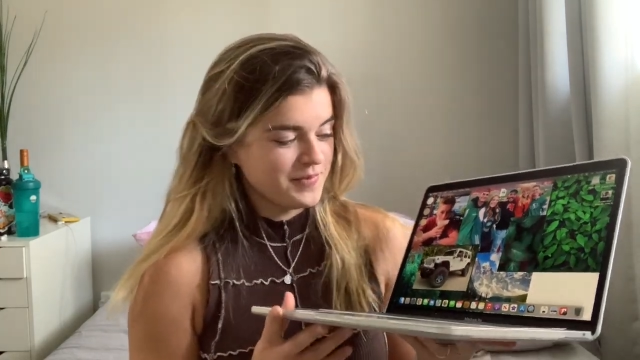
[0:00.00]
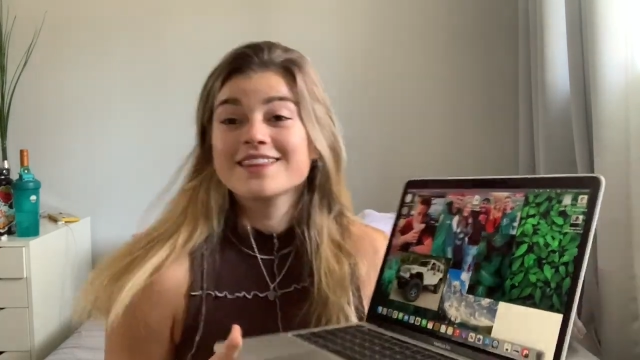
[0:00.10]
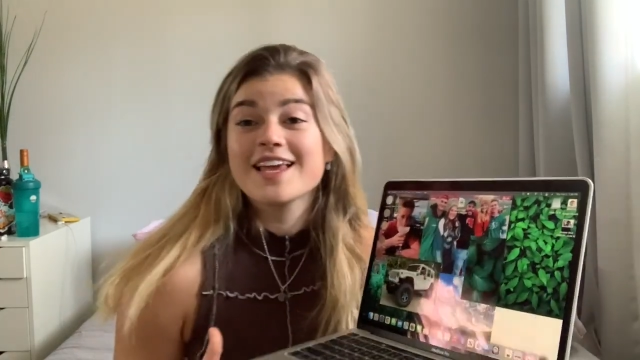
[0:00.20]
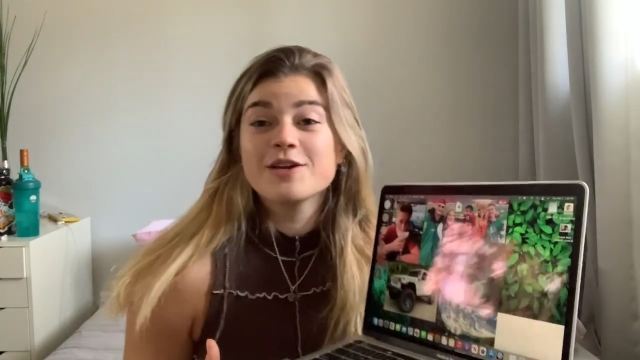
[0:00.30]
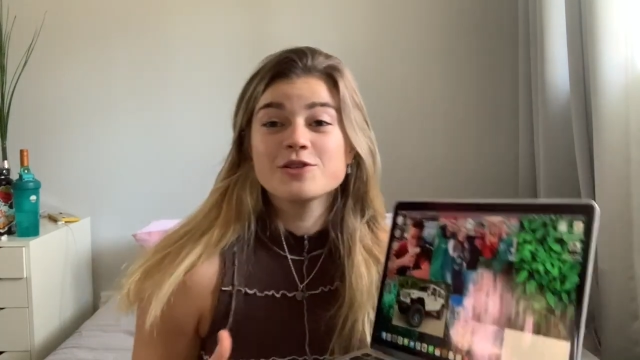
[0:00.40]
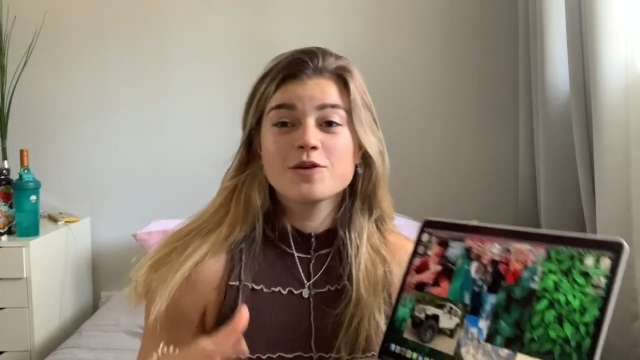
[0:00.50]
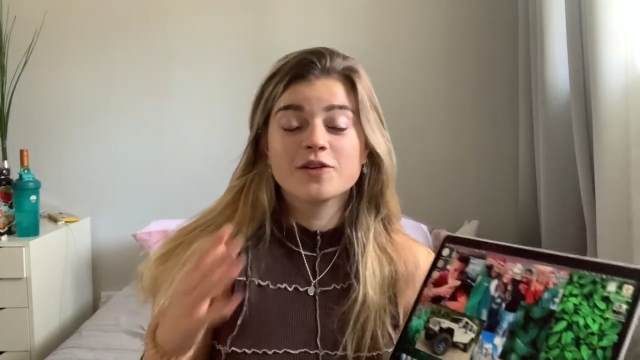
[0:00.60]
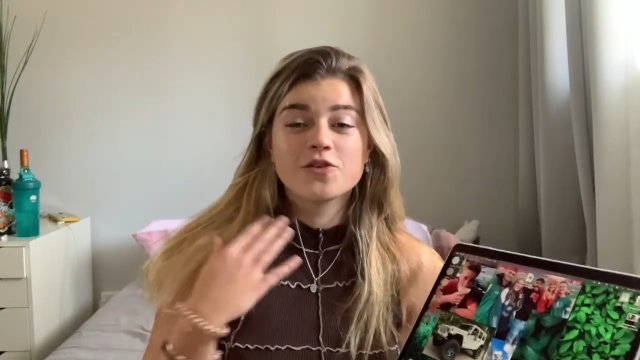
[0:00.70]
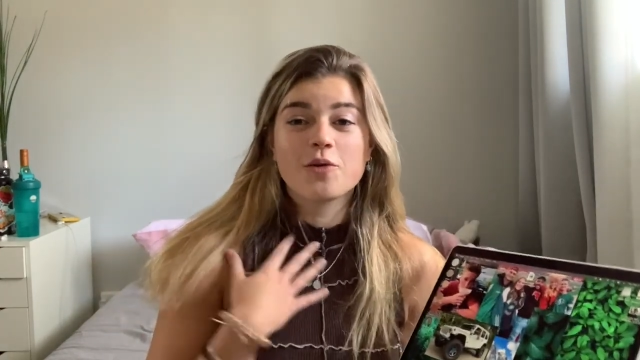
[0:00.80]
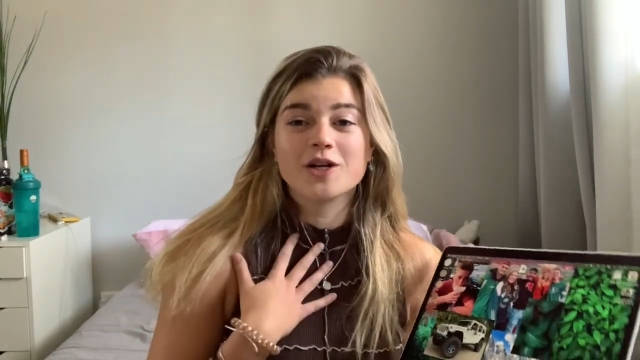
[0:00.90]
Thank you so
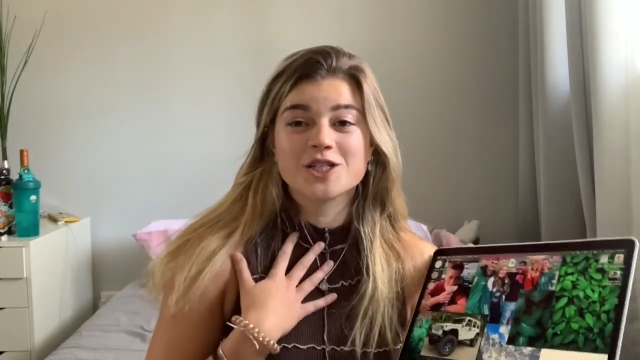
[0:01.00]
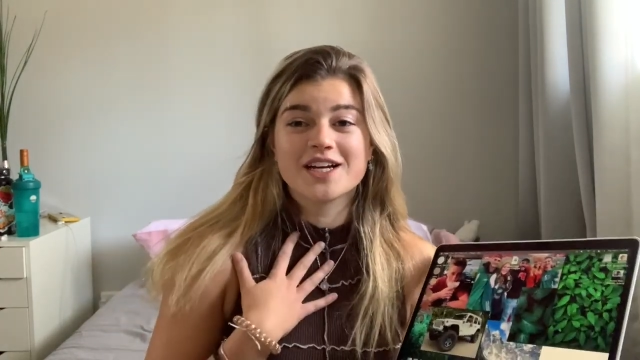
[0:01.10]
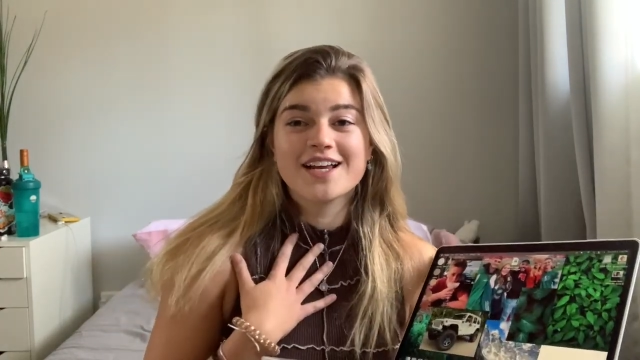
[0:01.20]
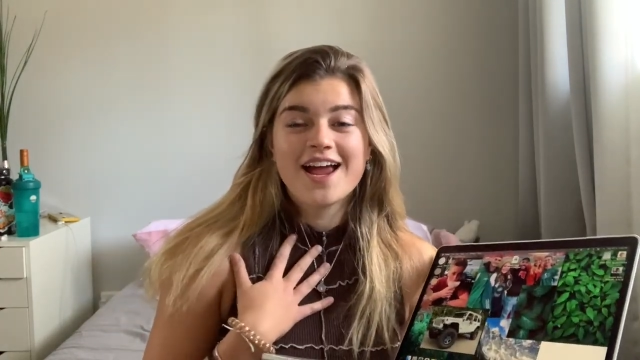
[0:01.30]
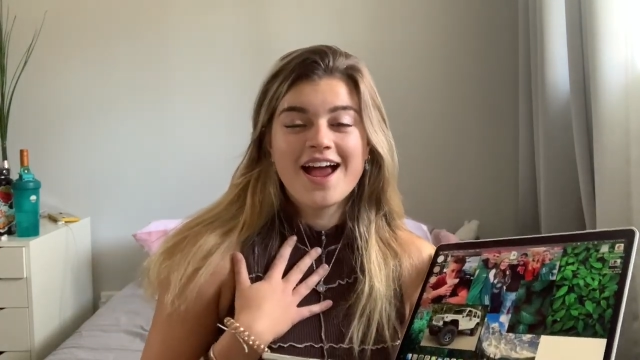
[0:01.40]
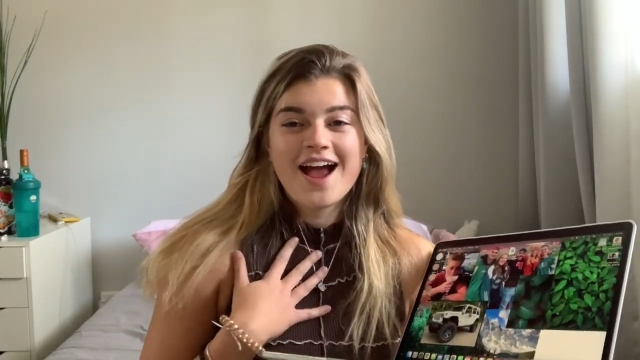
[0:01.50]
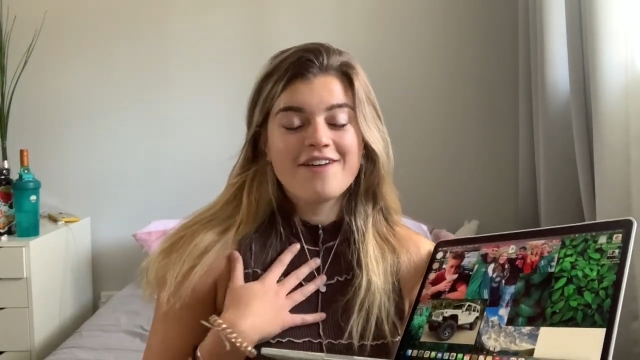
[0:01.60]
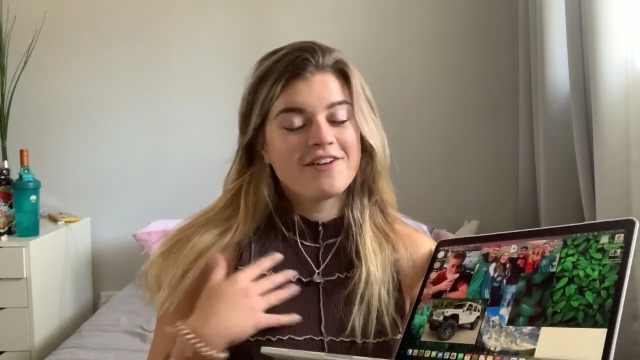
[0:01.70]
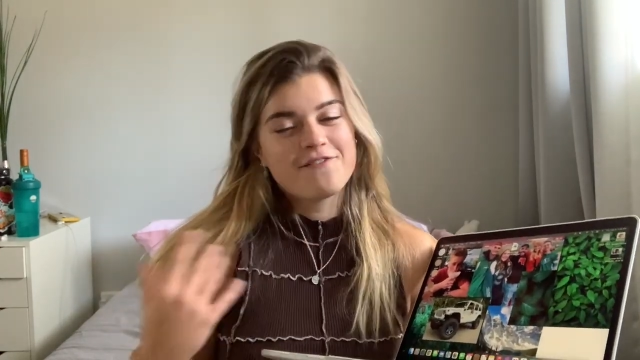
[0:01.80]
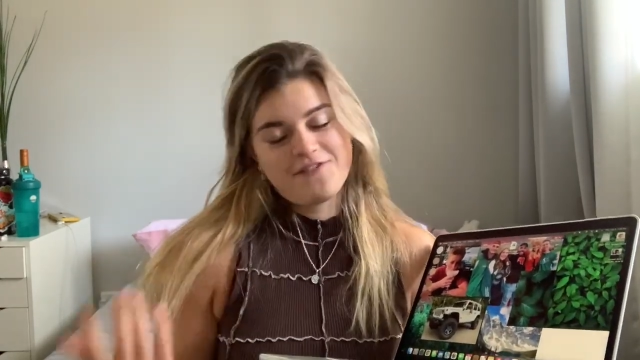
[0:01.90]
much for watching.
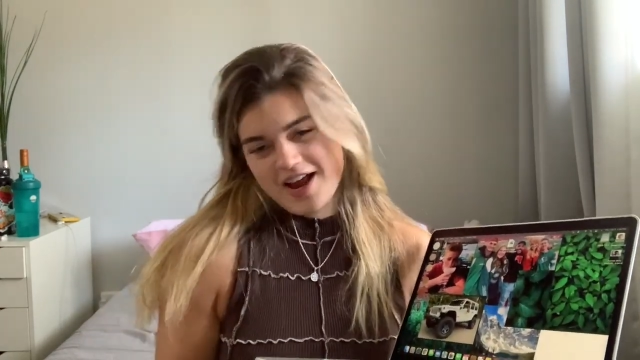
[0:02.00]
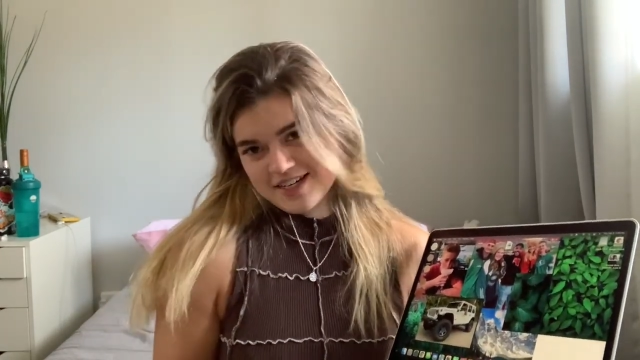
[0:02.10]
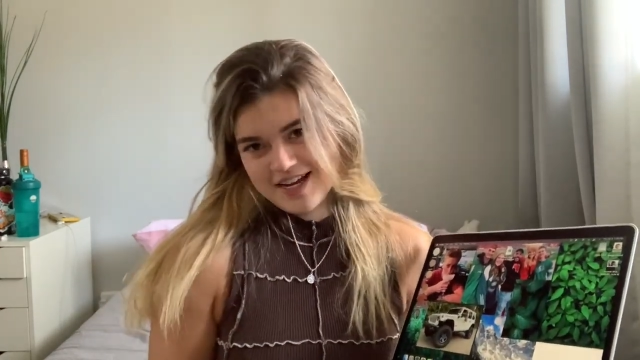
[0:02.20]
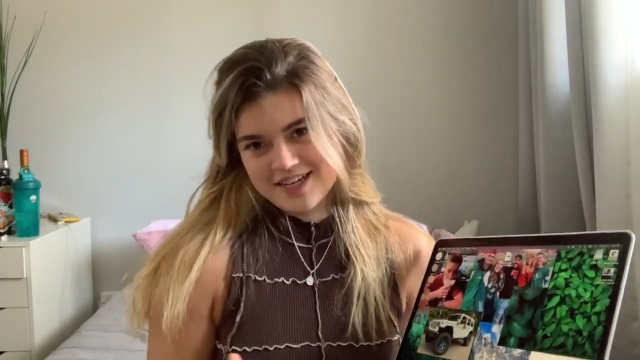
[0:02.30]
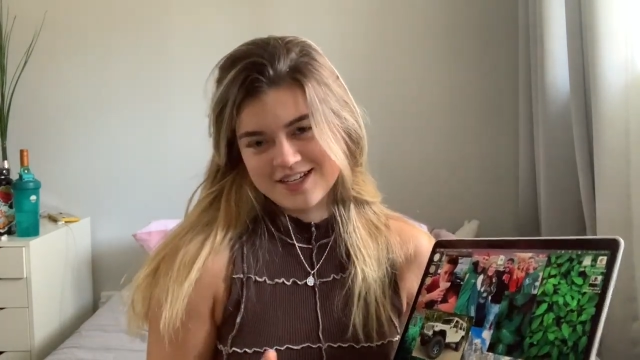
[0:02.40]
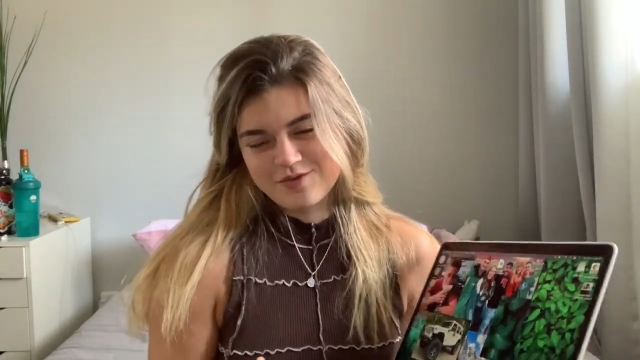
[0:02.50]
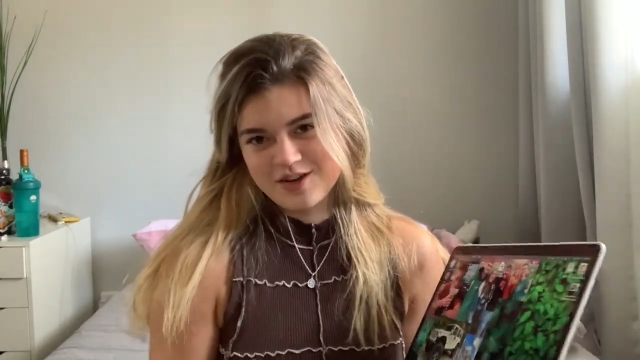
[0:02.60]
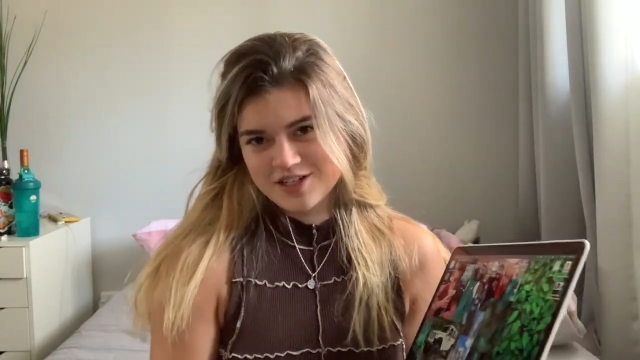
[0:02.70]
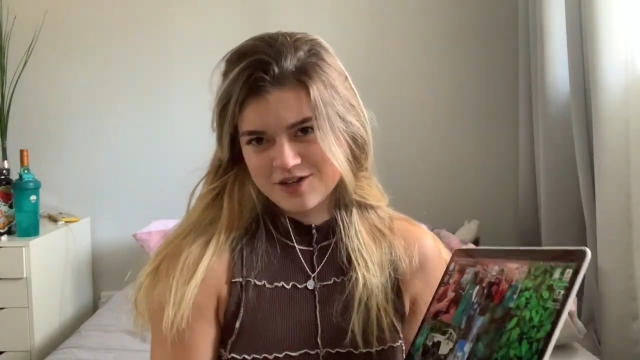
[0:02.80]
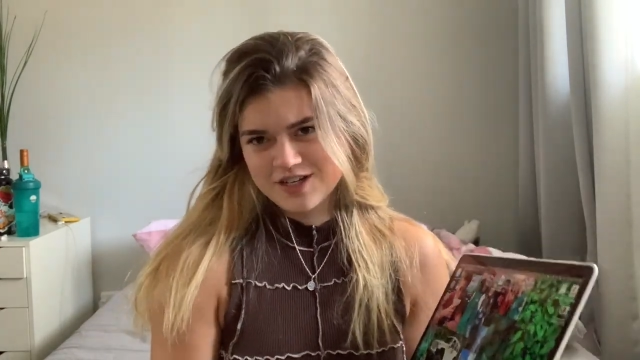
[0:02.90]
Have a fantastic
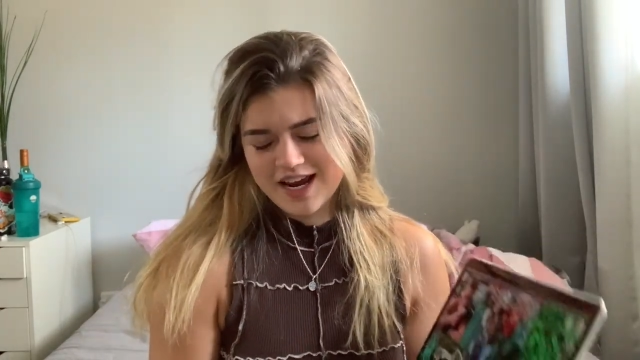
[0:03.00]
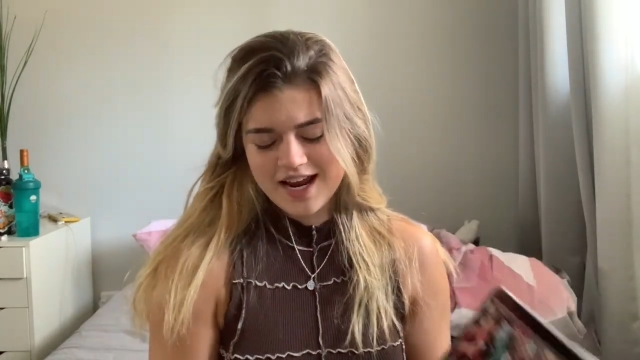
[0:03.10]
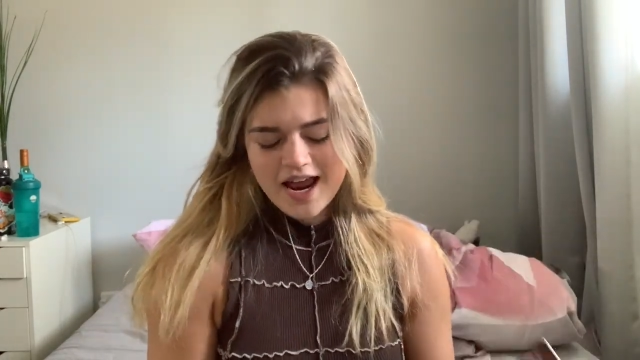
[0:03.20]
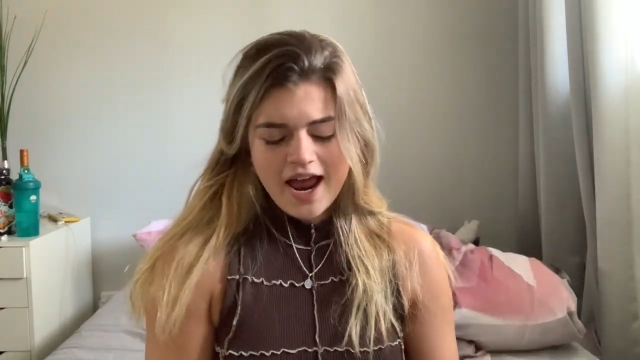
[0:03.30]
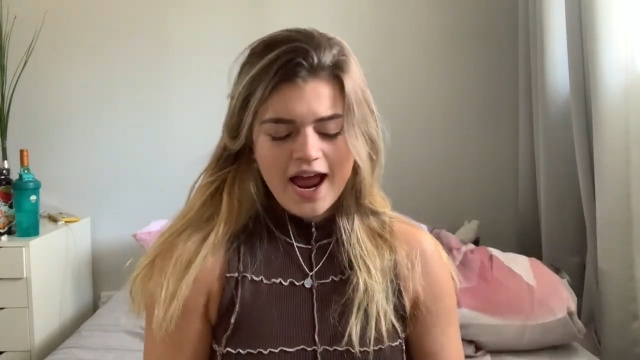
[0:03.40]
rest of your day,